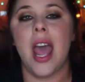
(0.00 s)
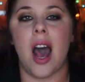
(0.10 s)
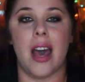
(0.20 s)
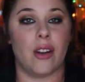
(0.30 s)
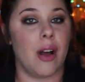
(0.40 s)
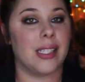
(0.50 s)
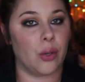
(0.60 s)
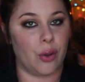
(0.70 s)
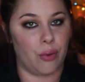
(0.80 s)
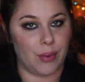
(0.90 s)
It'll
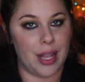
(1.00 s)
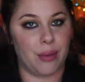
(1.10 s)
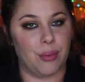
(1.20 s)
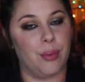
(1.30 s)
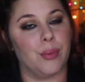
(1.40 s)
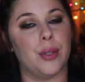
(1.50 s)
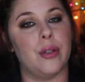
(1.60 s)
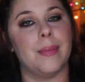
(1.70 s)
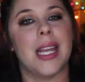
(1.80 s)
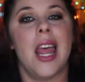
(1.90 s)
also go right through
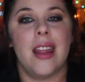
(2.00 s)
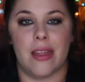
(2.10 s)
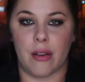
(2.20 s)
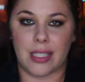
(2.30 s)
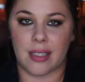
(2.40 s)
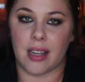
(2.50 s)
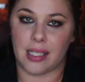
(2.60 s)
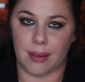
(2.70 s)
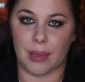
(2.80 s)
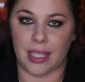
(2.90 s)
rooms. That's a
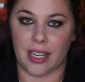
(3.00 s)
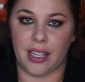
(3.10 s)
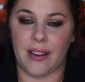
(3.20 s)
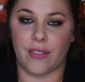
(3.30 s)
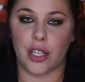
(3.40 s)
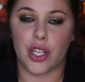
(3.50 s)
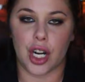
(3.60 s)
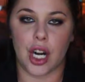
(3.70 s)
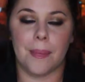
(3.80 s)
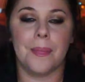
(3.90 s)
similarity for
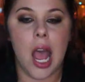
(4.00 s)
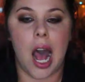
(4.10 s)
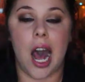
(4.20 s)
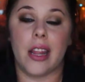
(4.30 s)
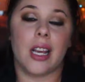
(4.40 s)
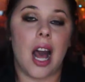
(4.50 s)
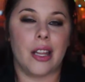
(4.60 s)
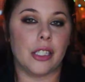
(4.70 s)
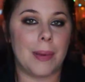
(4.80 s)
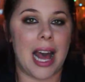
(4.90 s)
sure. The
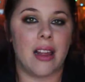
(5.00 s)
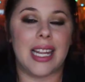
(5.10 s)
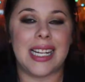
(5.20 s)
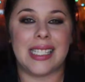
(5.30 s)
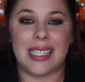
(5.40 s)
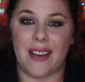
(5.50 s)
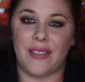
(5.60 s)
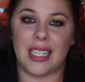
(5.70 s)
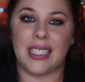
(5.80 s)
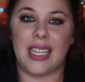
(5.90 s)
color palette is
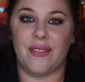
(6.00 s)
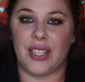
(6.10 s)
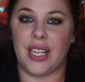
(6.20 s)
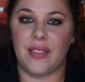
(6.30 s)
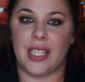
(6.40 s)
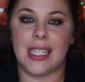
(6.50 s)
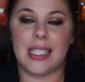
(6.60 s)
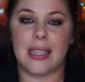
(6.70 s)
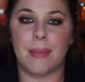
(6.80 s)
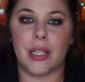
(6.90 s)
definitely very, very
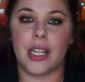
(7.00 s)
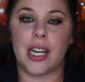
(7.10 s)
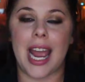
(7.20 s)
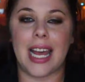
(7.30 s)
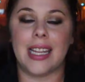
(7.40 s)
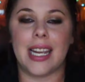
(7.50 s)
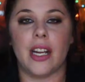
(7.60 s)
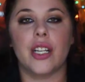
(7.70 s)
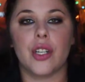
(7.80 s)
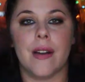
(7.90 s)
similar, and the
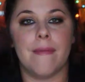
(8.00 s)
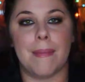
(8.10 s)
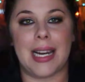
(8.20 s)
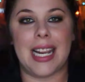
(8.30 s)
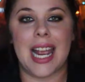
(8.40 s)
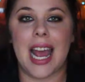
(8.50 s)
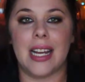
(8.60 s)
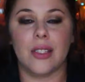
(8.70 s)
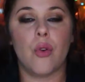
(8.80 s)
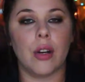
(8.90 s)
character of Money
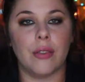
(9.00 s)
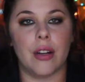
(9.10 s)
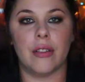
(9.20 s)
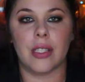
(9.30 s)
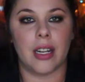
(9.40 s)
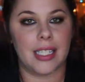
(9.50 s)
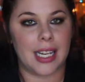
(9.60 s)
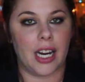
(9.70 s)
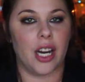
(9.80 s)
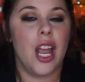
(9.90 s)
has cornrows on his
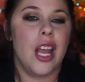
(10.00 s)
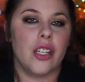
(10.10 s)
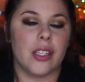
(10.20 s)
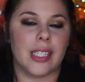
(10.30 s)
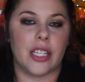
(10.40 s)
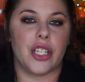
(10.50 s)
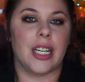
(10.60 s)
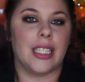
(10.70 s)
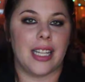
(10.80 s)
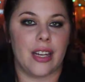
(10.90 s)
hair, just like
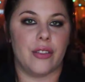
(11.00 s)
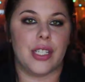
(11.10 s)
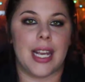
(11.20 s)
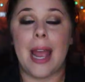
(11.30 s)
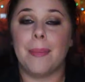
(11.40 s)
Jared Leto did.